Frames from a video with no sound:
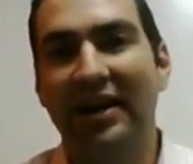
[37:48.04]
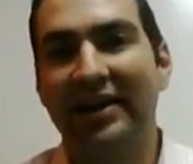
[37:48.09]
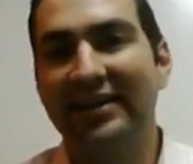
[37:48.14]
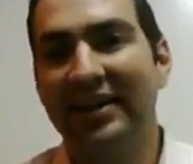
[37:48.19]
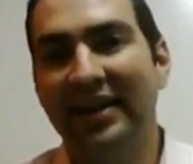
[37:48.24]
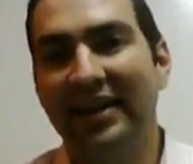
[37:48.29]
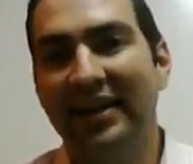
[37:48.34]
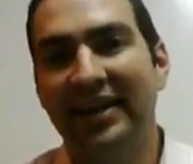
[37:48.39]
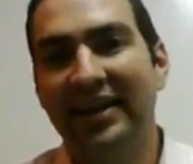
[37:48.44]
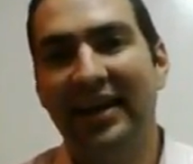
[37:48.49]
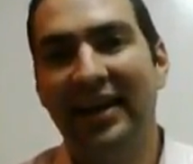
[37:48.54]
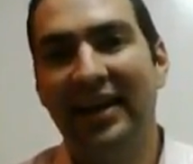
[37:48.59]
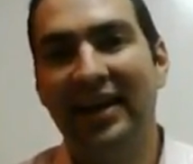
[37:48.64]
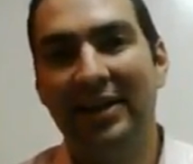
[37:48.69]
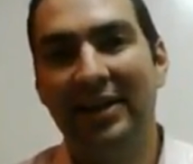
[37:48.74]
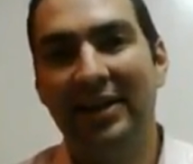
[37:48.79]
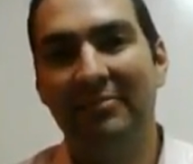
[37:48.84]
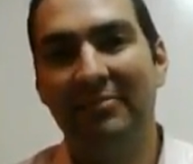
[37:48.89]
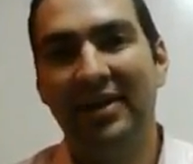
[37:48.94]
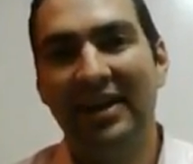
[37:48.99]

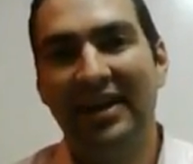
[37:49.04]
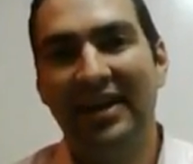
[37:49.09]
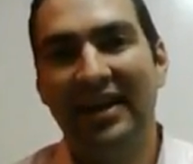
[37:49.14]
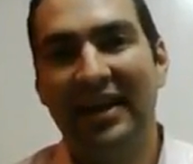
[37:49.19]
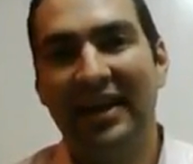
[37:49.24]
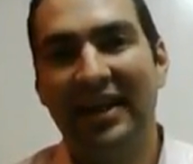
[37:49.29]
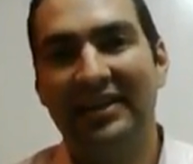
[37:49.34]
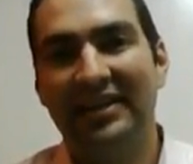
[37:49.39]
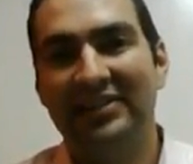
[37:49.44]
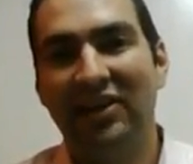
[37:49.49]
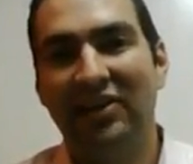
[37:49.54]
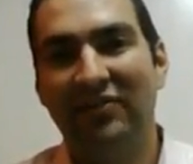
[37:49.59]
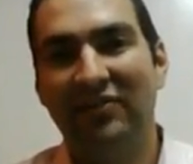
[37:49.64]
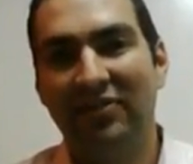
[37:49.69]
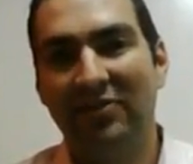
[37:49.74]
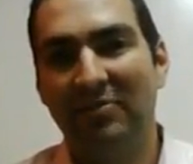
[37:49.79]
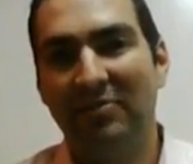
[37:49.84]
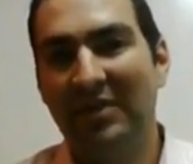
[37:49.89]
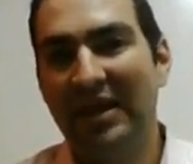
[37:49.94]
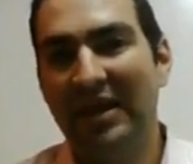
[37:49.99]
And so for
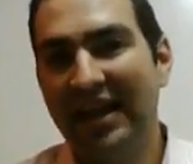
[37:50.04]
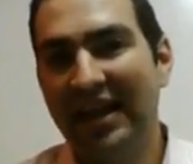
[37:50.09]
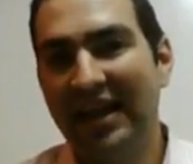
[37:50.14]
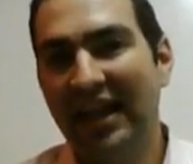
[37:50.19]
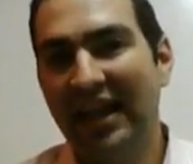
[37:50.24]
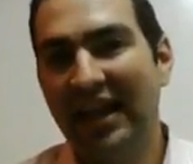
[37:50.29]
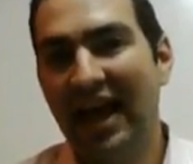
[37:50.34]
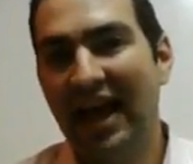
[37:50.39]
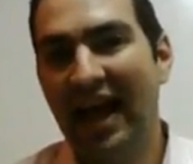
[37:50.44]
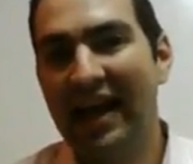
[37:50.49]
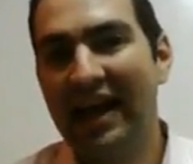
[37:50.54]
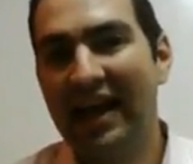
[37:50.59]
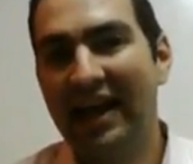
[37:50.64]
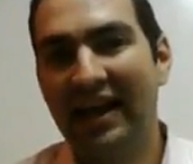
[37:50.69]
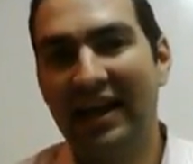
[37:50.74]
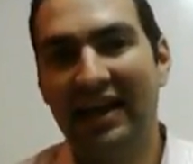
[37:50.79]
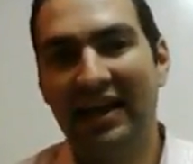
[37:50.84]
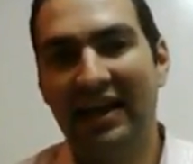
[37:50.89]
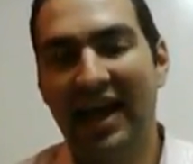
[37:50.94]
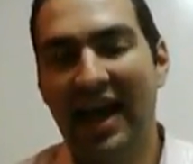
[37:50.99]
me, I
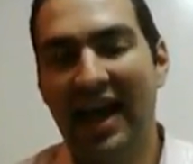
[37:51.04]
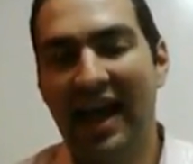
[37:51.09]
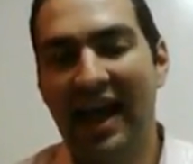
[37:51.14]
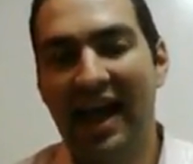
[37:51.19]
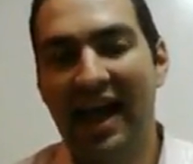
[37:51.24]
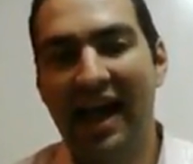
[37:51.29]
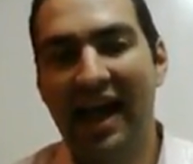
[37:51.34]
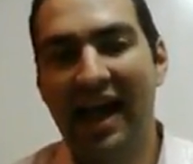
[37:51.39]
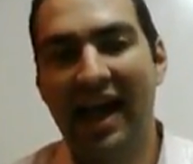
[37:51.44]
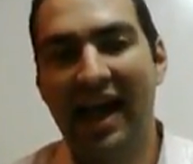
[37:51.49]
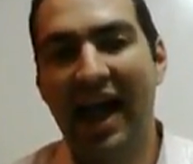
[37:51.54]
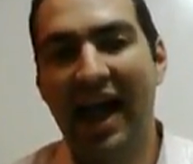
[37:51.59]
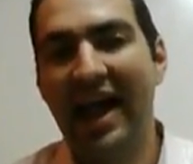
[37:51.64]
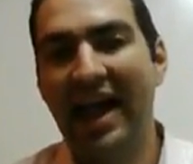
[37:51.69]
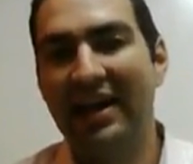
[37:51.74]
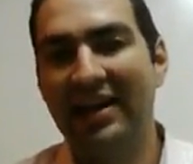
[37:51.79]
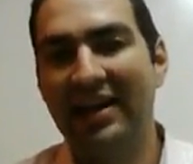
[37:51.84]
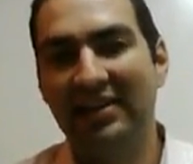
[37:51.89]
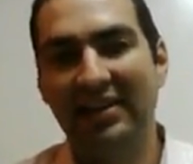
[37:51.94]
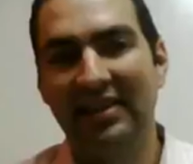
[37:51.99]
had a
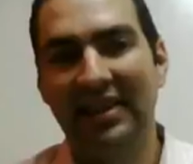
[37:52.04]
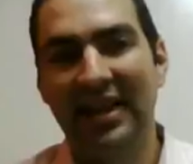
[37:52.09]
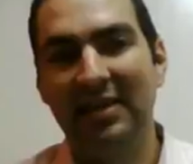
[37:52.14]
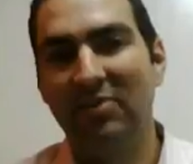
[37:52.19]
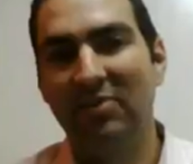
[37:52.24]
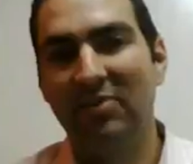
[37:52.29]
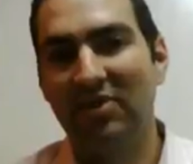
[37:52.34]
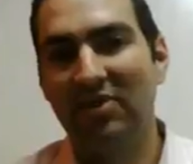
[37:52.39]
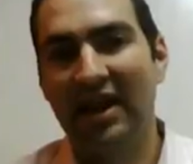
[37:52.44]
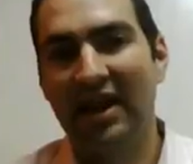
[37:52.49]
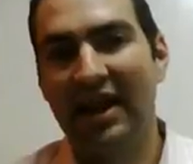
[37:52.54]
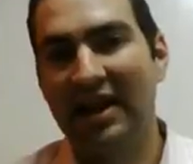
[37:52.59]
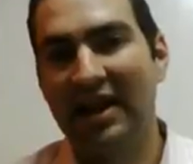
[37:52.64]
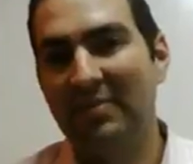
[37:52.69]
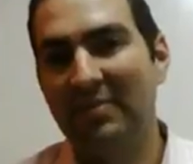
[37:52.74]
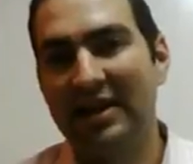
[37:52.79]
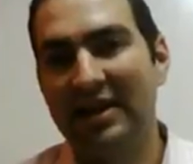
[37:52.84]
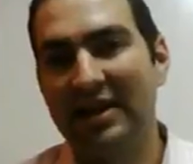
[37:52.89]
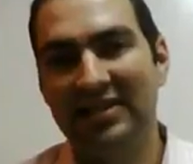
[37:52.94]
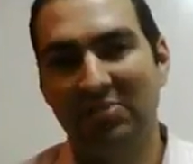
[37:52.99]
label. I had my
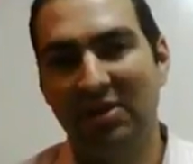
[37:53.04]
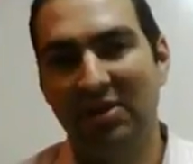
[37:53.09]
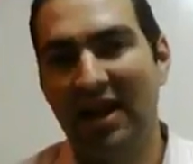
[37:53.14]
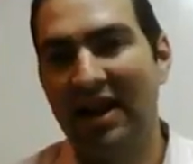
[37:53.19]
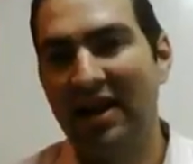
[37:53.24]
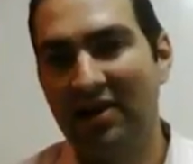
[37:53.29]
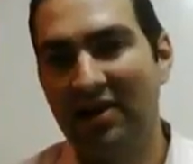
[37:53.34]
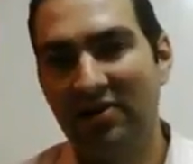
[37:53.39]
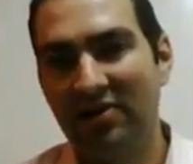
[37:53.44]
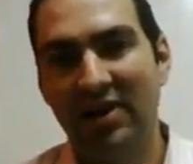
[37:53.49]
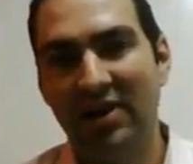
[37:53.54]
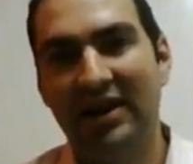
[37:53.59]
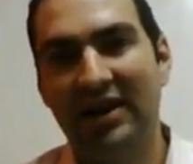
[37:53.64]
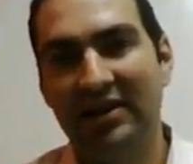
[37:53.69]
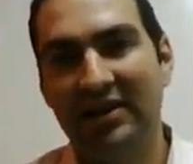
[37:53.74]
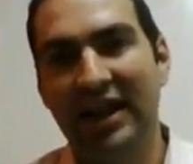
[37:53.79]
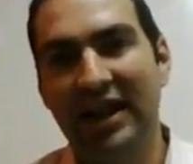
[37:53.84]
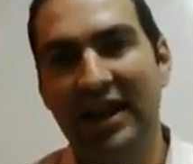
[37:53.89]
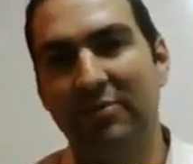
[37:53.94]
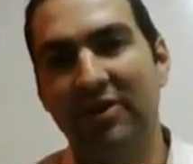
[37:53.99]
supplier create a
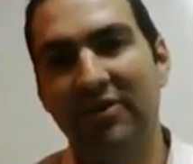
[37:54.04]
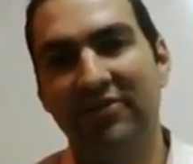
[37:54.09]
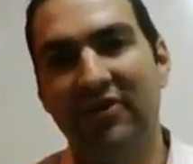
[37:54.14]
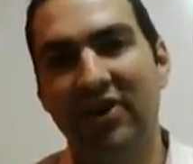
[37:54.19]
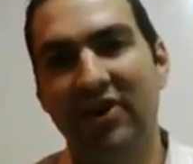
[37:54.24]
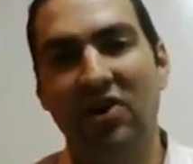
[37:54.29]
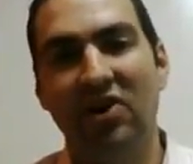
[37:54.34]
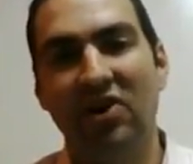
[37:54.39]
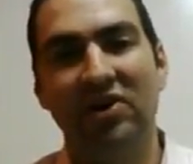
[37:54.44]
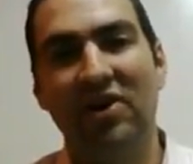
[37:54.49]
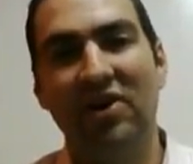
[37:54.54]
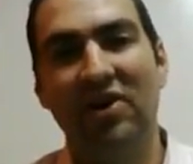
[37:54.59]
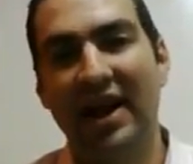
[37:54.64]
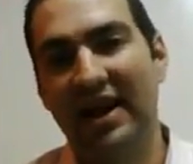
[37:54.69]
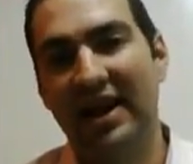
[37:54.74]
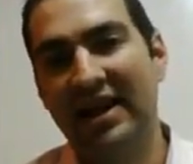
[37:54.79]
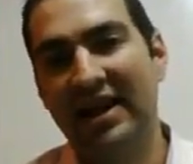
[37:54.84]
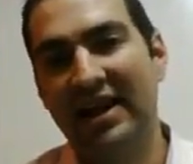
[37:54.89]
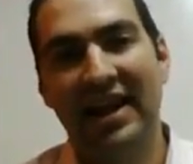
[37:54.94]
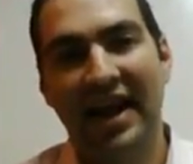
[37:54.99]
label, I
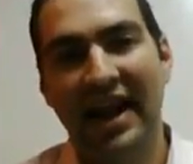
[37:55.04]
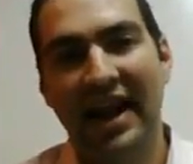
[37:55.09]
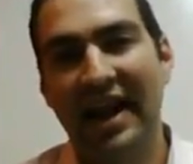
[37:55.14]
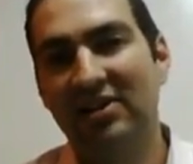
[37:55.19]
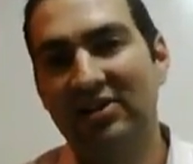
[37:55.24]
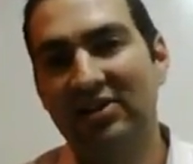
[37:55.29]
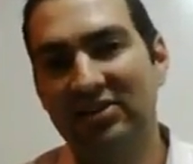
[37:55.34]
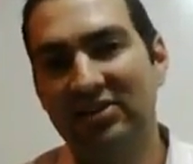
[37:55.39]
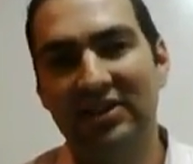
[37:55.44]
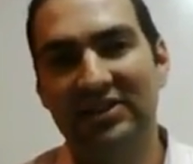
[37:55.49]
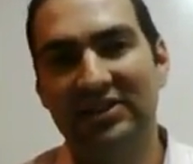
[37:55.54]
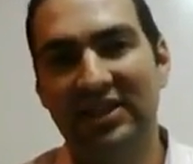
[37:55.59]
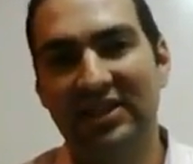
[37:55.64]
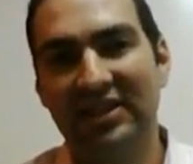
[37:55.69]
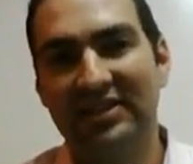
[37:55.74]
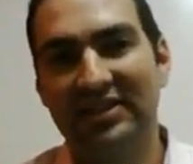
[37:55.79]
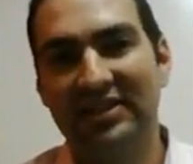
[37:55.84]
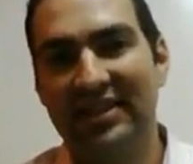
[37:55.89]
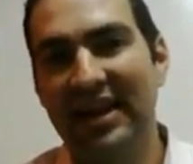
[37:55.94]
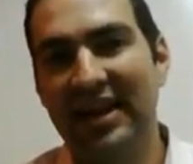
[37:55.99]
outsourced the
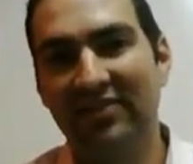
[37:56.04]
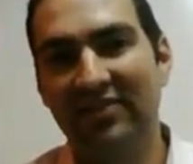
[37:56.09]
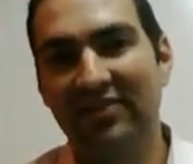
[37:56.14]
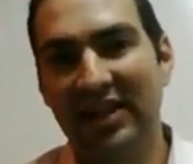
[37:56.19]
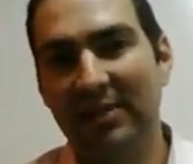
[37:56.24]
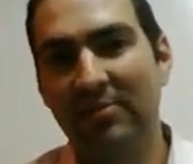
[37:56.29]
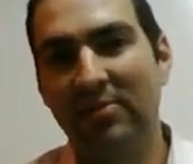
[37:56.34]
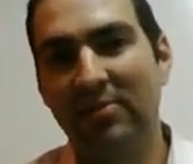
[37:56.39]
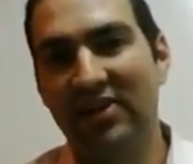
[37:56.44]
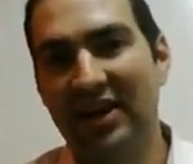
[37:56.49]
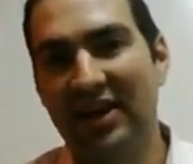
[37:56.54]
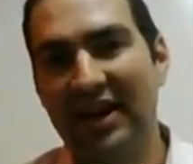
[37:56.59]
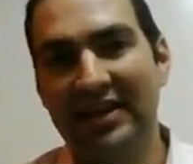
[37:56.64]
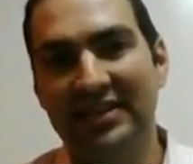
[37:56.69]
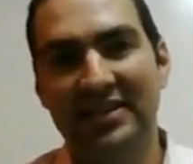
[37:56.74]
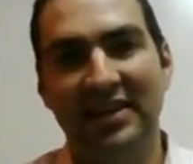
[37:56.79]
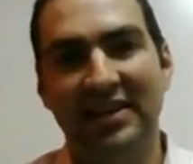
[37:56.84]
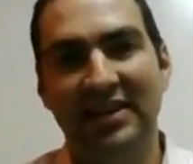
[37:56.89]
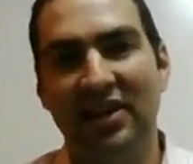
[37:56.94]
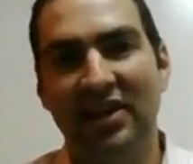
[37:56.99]
design of a label. Then I
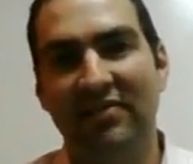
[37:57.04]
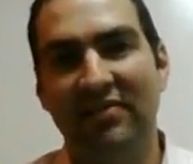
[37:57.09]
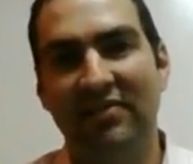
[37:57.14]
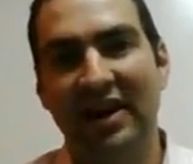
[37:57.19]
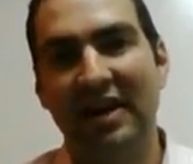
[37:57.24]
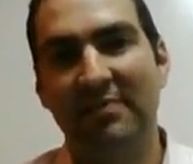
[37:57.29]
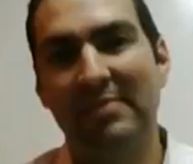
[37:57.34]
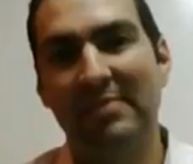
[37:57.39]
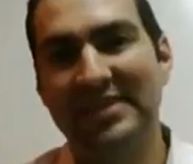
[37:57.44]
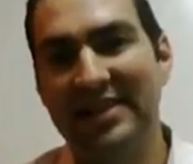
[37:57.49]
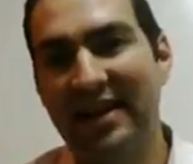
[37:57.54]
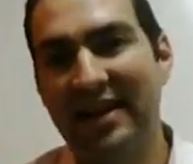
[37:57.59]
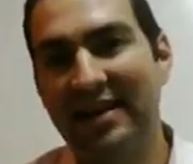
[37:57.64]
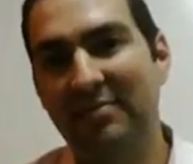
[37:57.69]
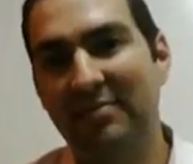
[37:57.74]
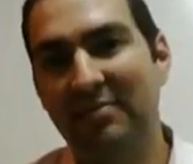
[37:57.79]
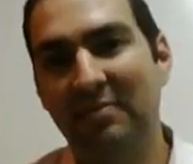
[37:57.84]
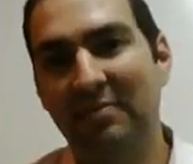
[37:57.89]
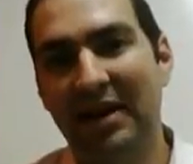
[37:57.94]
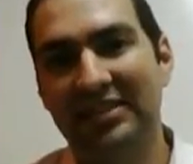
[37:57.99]
sent it over and had
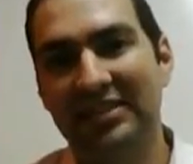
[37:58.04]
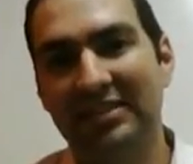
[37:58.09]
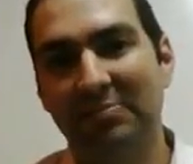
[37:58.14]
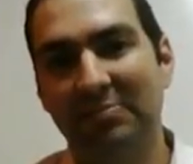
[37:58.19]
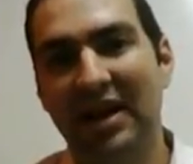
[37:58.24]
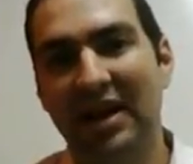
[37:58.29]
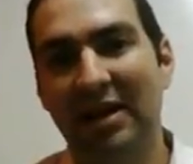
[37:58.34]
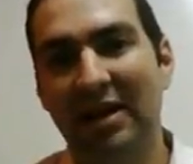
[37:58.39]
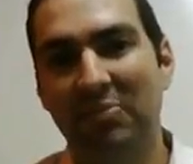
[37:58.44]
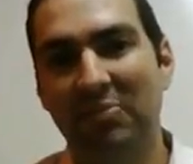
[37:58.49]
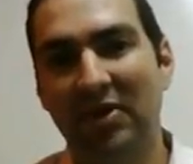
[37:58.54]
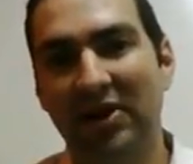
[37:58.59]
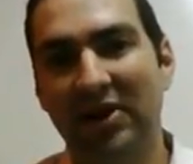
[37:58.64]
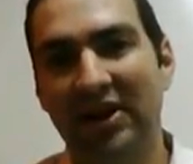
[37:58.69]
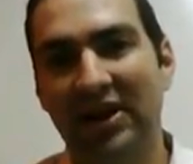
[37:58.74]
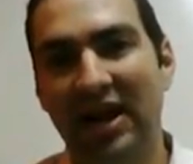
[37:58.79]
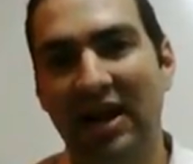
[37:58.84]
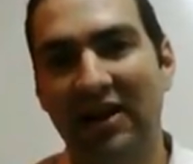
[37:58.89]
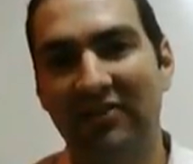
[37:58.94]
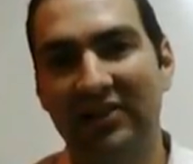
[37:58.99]
my supplier print
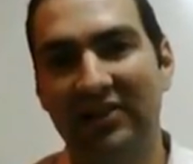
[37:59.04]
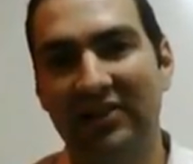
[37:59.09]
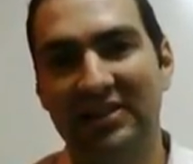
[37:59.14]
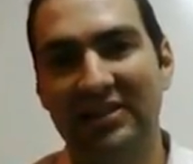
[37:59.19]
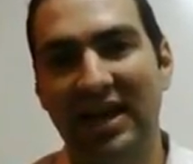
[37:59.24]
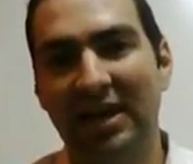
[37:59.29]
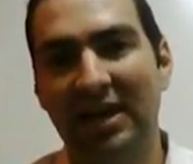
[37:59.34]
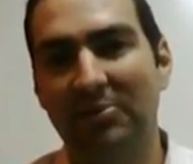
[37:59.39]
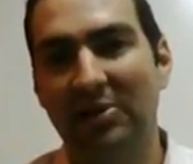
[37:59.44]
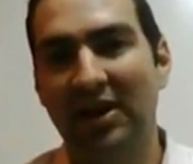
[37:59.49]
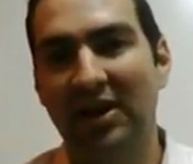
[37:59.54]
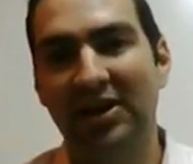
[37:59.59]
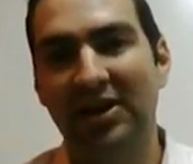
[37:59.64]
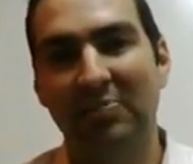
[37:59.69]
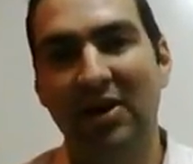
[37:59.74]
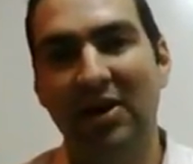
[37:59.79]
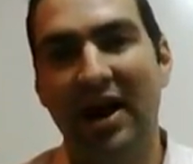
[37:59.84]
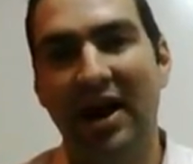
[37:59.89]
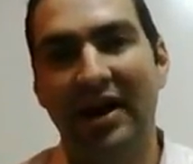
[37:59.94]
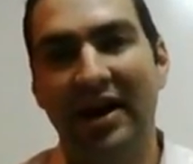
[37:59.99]
it off and slap it on the
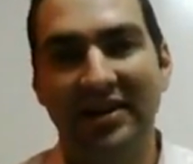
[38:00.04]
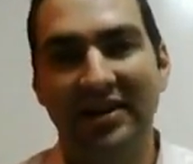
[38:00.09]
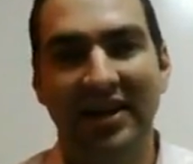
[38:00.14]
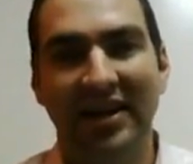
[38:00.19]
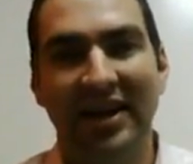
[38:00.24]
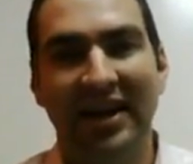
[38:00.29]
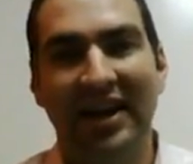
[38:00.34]
product.